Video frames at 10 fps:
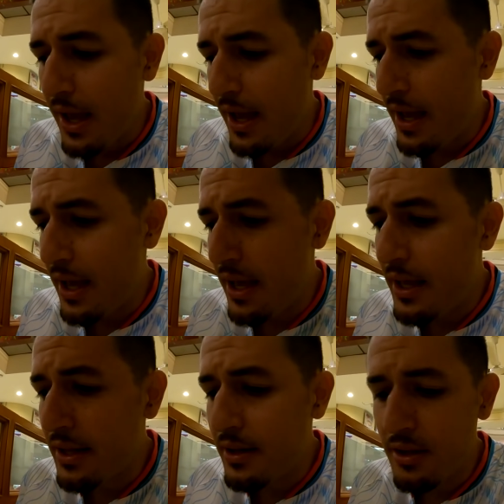
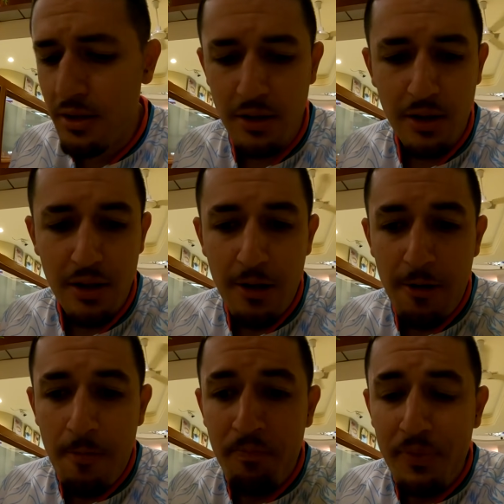And
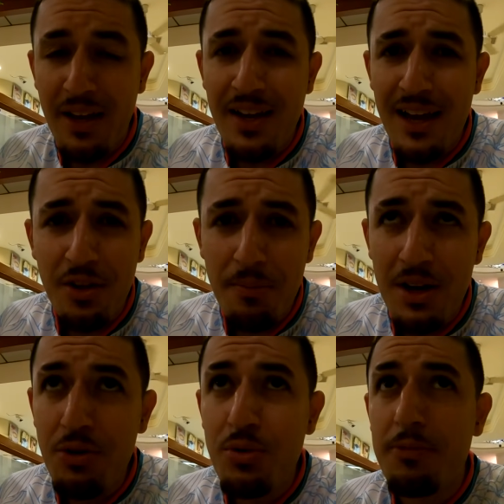and yeah, the
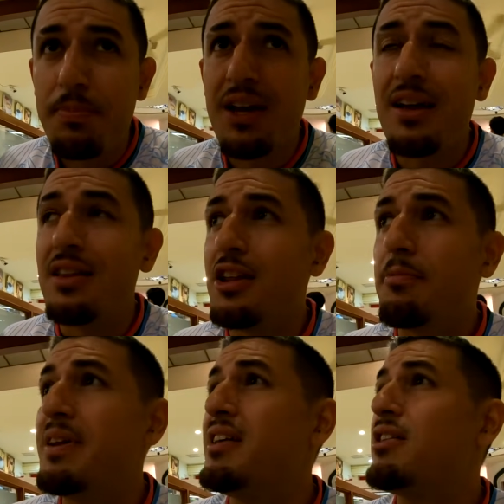menu is big and
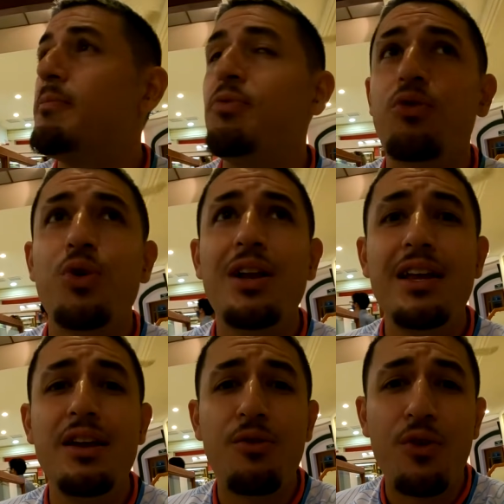this place
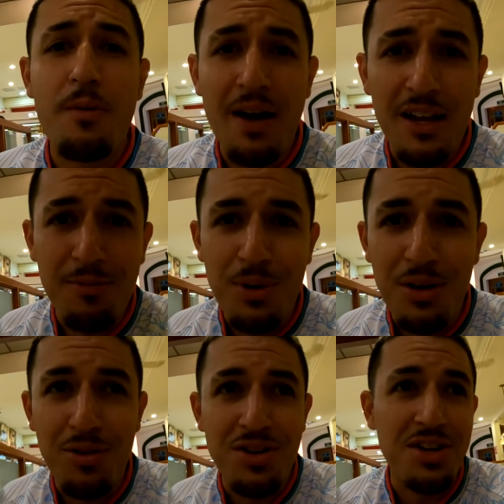really reminds me
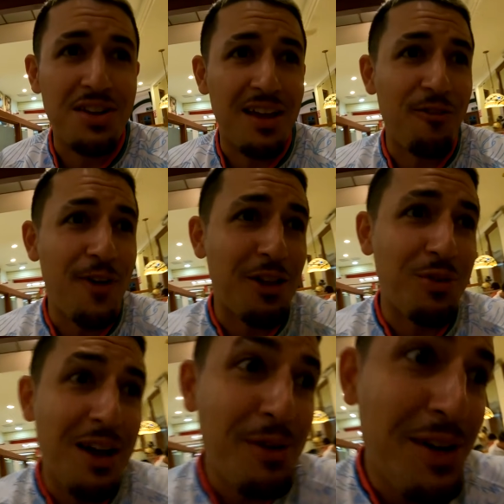of the Cheesecake Factory. Have